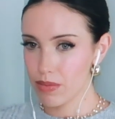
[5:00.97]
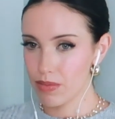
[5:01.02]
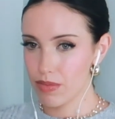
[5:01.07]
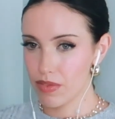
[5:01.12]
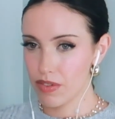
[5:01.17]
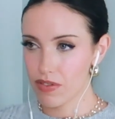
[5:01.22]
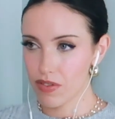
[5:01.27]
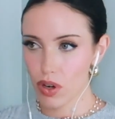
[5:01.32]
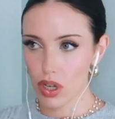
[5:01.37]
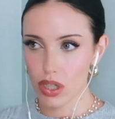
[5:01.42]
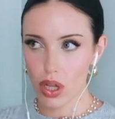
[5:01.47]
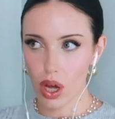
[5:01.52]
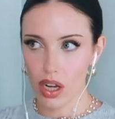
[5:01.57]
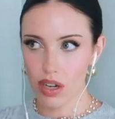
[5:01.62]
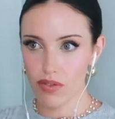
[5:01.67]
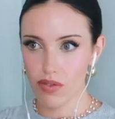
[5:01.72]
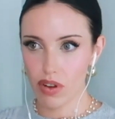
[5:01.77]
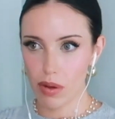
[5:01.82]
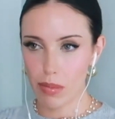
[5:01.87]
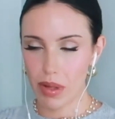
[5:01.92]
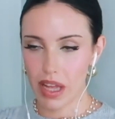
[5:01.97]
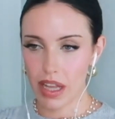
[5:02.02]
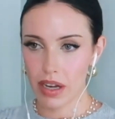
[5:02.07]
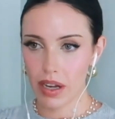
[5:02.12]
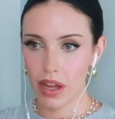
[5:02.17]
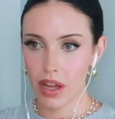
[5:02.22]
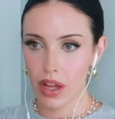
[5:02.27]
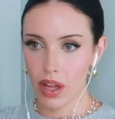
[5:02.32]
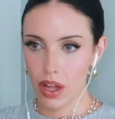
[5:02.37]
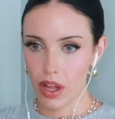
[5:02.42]
for a lot of women,
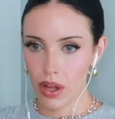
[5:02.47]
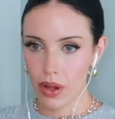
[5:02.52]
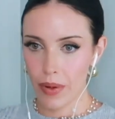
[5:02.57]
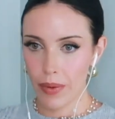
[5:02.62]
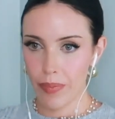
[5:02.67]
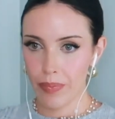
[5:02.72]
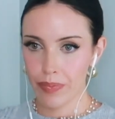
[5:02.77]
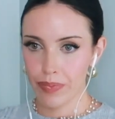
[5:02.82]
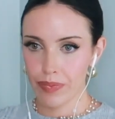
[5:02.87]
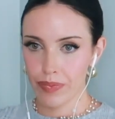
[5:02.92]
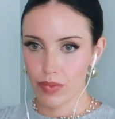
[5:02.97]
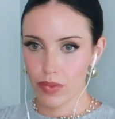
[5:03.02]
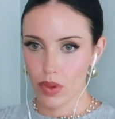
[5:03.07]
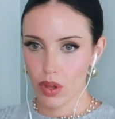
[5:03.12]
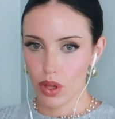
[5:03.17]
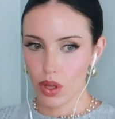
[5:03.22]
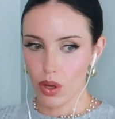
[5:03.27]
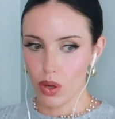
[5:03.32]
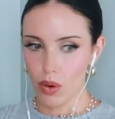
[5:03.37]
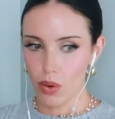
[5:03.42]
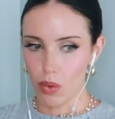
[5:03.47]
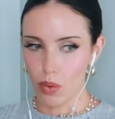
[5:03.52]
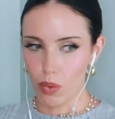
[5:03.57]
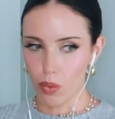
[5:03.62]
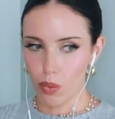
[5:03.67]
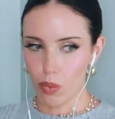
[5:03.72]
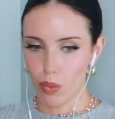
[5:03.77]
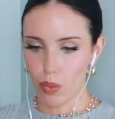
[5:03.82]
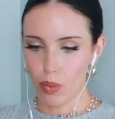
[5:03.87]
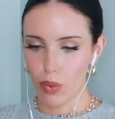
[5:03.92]

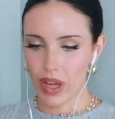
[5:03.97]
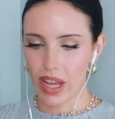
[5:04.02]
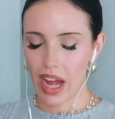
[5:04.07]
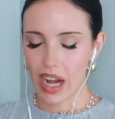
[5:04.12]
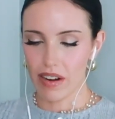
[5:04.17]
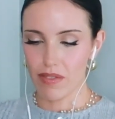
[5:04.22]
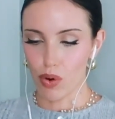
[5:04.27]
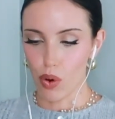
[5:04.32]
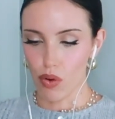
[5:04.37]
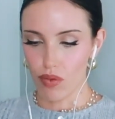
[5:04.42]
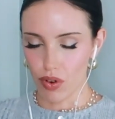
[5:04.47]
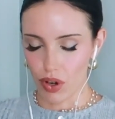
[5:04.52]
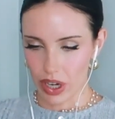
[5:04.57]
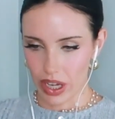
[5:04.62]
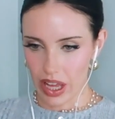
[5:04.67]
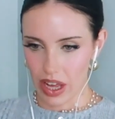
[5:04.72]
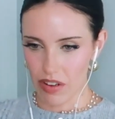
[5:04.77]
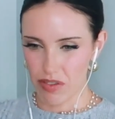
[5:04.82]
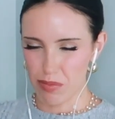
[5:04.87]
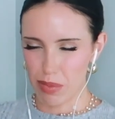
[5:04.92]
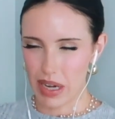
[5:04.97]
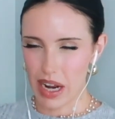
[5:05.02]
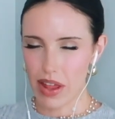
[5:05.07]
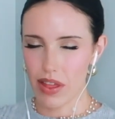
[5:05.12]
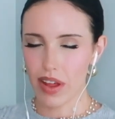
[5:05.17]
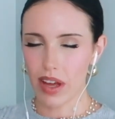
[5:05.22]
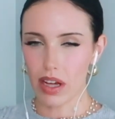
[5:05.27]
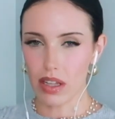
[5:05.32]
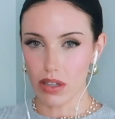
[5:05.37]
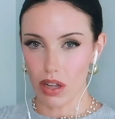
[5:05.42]
we kind of overgive, but I
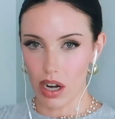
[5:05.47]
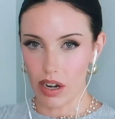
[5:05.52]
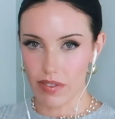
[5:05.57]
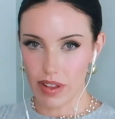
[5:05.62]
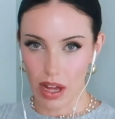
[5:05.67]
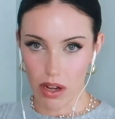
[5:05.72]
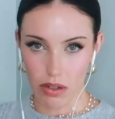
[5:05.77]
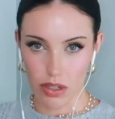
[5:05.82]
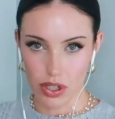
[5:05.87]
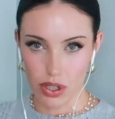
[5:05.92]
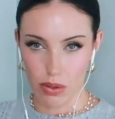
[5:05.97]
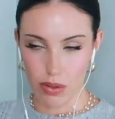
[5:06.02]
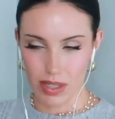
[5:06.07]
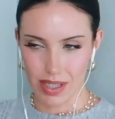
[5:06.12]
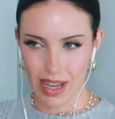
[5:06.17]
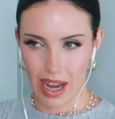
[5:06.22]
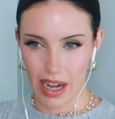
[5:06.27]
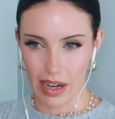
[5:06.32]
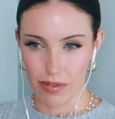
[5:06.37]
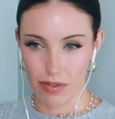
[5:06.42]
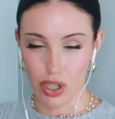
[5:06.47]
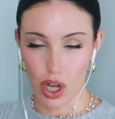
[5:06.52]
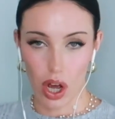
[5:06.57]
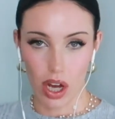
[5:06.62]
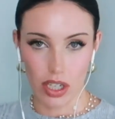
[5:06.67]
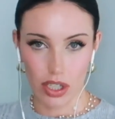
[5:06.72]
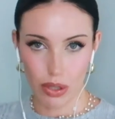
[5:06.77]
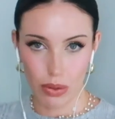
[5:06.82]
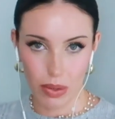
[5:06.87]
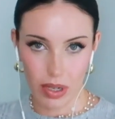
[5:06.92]
think a lot of that also is kind of taught
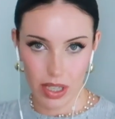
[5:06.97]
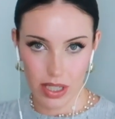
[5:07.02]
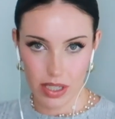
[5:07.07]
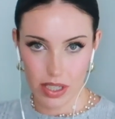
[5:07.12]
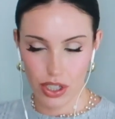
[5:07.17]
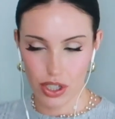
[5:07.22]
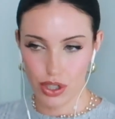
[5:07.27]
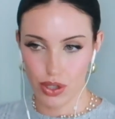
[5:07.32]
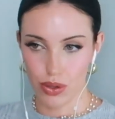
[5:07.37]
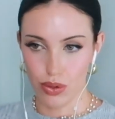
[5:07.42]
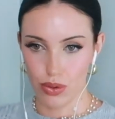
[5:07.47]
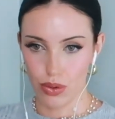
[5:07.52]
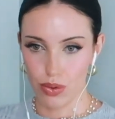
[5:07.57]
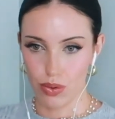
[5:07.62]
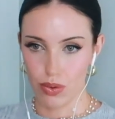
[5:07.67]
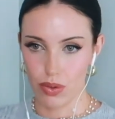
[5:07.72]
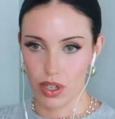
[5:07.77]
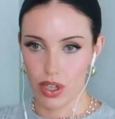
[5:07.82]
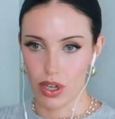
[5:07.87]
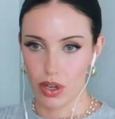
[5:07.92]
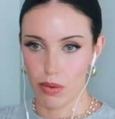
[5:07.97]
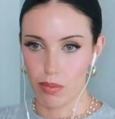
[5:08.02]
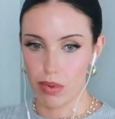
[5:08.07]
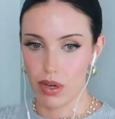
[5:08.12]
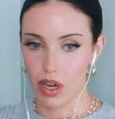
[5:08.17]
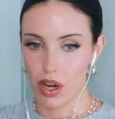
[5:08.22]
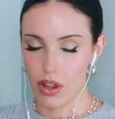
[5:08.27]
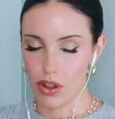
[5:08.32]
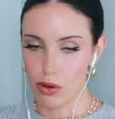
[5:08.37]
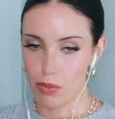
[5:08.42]
to us to, you know, put
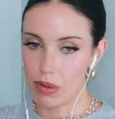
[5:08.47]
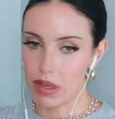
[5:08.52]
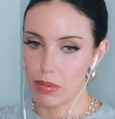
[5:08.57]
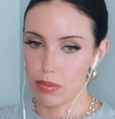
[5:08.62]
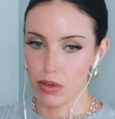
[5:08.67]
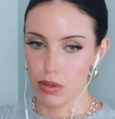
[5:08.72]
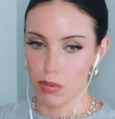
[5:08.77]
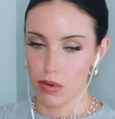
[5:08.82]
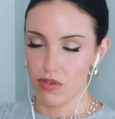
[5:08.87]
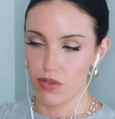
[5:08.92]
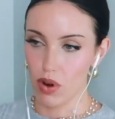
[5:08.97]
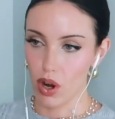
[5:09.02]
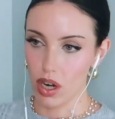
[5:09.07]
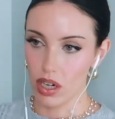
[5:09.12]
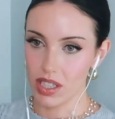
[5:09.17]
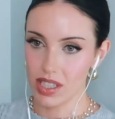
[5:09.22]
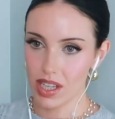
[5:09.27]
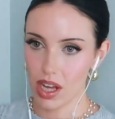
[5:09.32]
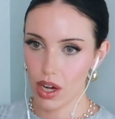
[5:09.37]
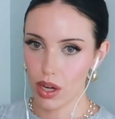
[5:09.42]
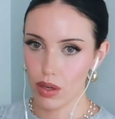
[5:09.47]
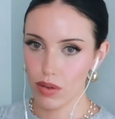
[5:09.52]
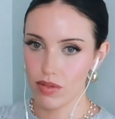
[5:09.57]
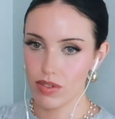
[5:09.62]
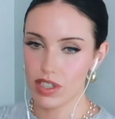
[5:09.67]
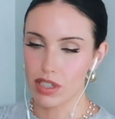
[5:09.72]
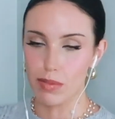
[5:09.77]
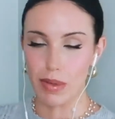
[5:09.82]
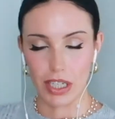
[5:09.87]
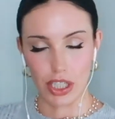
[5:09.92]
other people before ourselves,
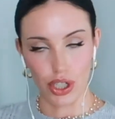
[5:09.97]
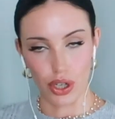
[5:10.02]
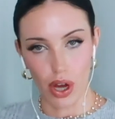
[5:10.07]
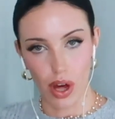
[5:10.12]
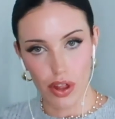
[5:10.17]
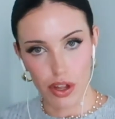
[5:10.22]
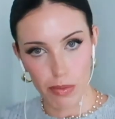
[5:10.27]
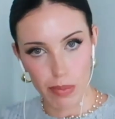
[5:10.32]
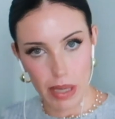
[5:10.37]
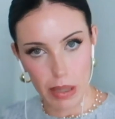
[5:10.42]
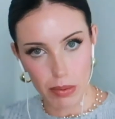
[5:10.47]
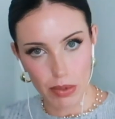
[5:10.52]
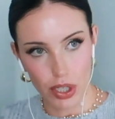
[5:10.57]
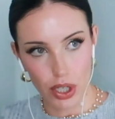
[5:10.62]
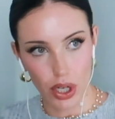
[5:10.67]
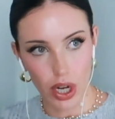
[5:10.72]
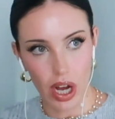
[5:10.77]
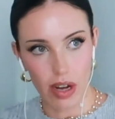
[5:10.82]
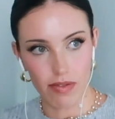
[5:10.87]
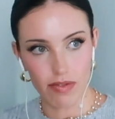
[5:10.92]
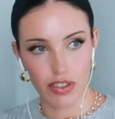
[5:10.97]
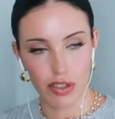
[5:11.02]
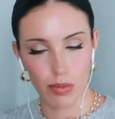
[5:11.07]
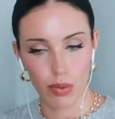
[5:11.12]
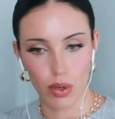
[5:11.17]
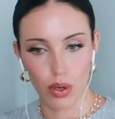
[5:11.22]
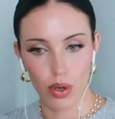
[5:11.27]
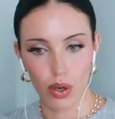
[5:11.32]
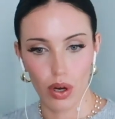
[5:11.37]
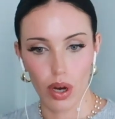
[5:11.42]
to make sure other people are
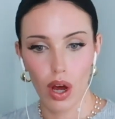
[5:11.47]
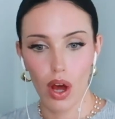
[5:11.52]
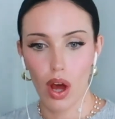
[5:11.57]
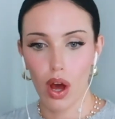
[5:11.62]
comfortable.